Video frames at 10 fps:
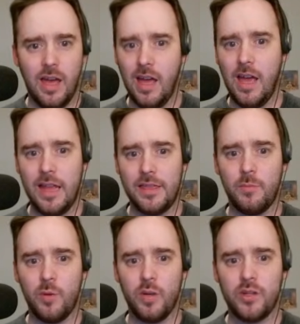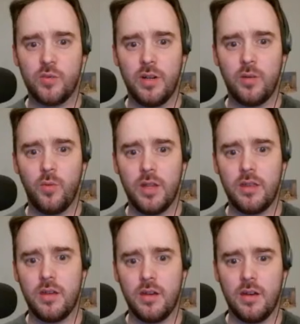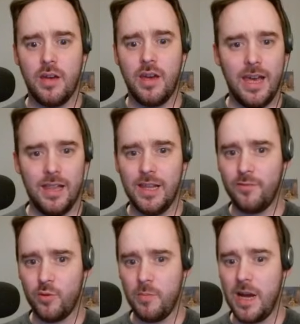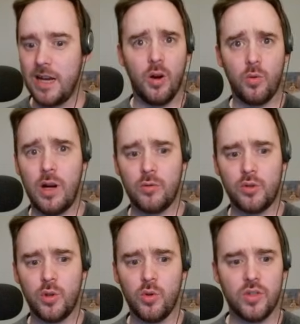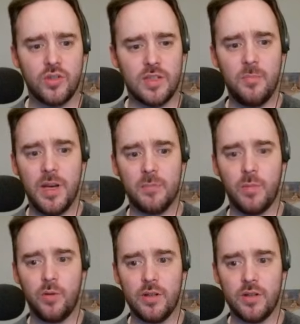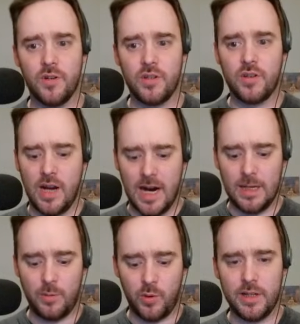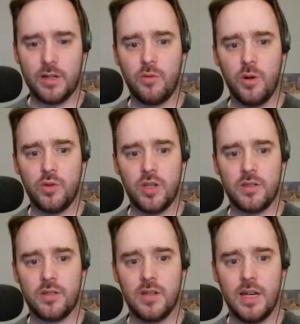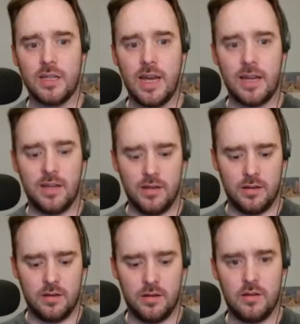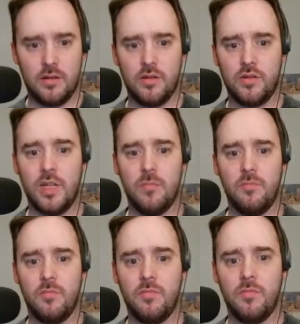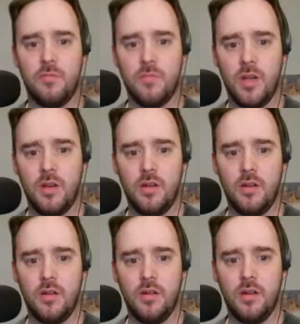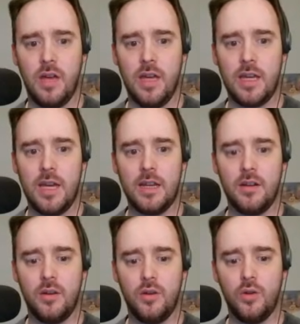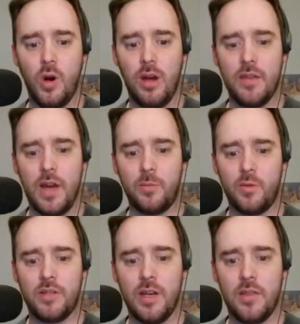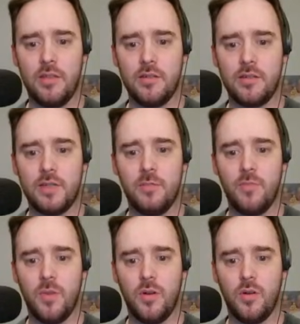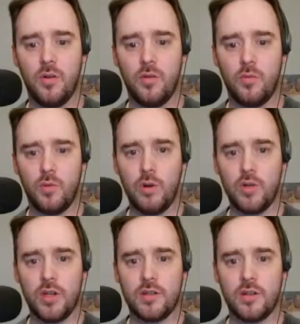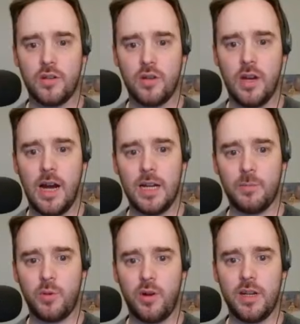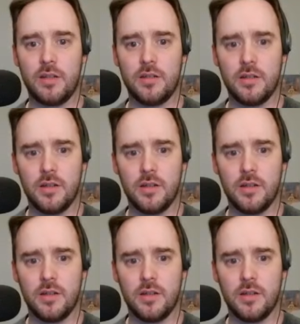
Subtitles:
And the marines win with 11 remaining. Round 2, Stim Pack marines versus unupgraded roaches. Attack. Stim. Again, no other upgrades other than Stim. Roaches unupgraded.